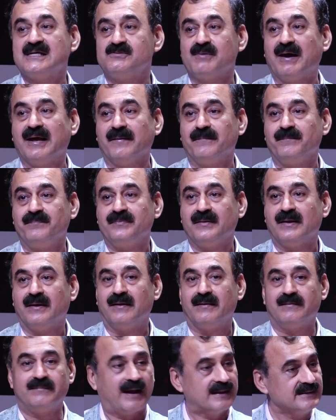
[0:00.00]
which says,
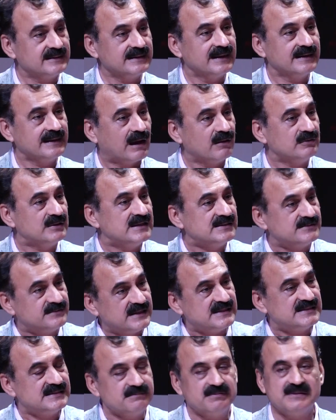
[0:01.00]
well, rather
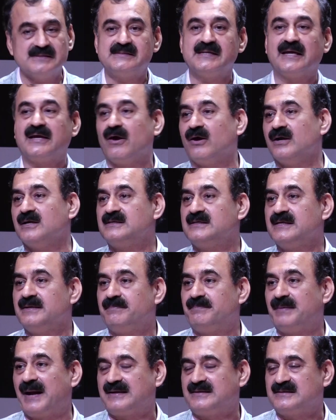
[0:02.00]
than now these reasonable
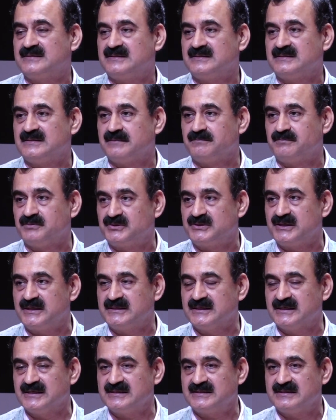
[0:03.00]
security
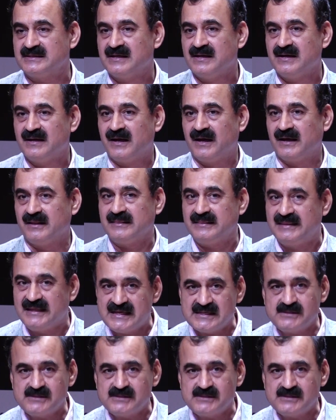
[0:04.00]
practices and procedures,